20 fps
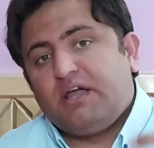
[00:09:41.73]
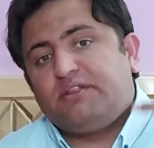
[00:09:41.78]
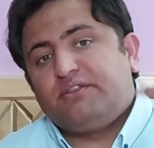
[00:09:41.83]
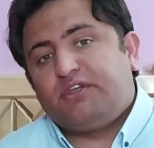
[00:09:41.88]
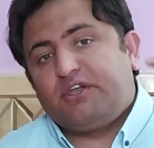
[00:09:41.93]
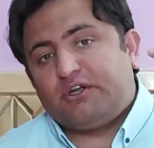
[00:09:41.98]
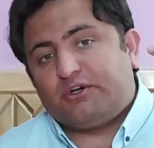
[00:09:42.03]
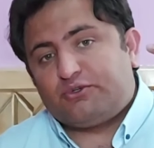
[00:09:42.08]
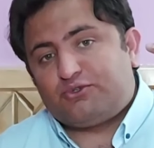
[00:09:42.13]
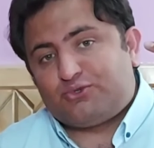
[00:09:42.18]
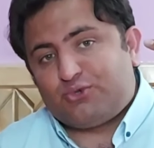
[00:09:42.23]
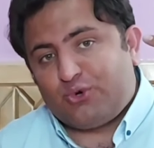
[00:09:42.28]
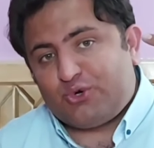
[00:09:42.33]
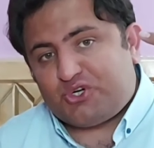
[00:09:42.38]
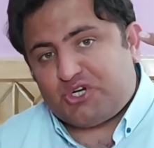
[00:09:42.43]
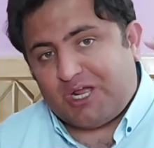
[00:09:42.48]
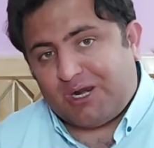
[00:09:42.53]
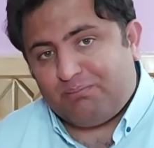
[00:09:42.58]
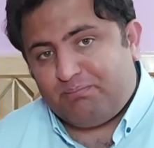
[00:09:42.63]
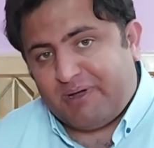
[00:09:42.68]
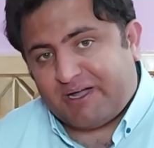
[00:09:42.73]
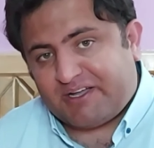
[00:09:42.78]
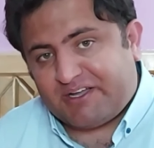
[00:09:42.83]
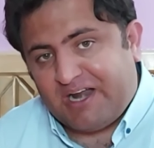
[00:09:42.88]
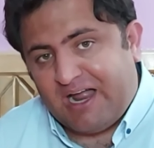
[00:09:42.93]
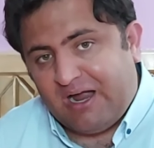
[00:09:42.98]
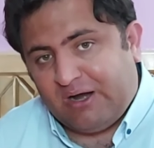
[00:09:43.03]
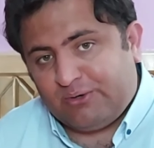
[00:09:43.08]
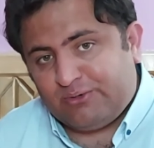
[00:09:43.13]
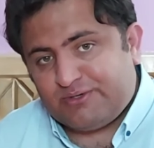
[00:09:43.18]
their social
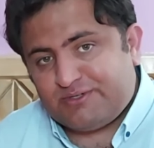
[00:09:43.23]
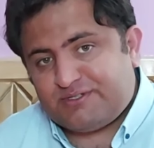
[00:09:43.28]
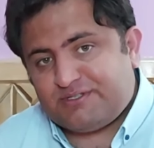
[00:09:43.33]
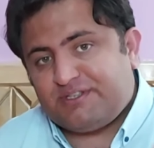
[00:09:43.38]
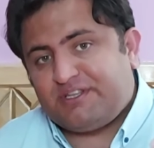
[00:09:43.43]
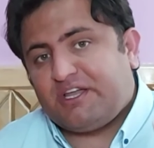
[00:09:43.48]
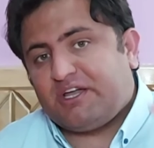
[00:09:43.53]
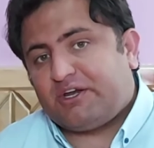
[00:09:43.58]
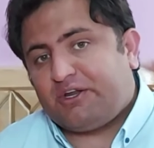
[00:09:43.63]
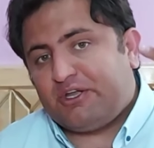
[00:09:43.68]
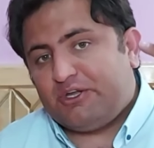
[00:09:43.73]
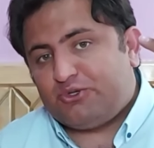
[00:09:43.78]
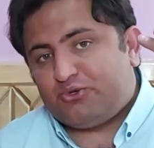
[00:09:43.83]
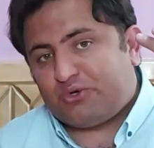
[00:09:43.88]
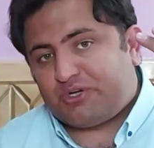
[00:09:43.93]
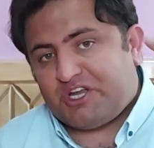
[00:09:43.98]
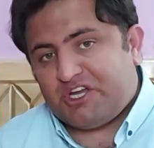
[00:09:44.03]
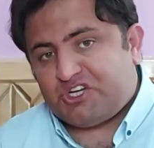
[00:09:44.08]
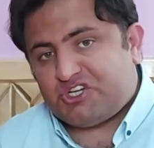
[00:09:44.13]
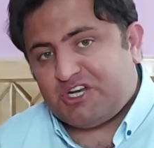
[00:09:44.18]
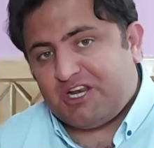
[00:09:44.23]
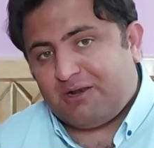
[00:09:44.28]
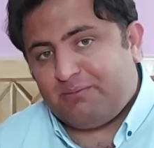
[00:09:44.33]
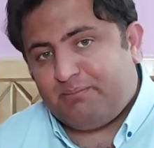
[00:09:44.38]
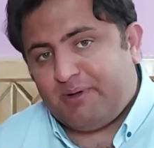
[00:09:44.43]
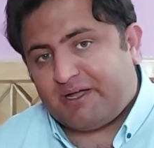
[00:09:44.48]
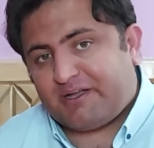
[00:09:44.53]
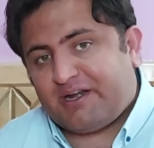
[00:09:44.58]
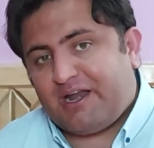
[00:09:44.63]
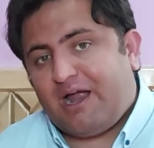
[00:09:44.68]
backgrounds, their educational
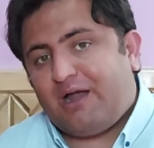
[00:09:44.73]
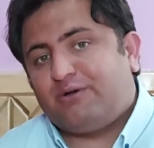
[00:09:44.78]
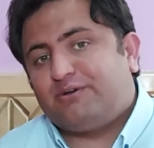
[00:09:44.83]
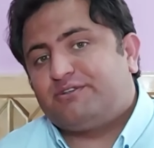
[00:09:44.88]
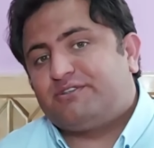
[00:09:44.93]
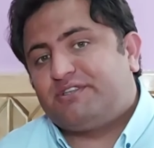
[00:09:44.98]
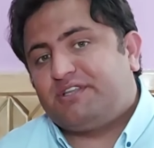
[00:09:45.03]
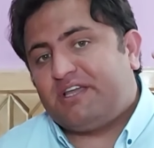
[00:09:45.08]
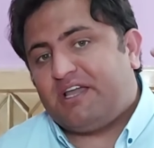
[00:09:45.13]
backgrounds,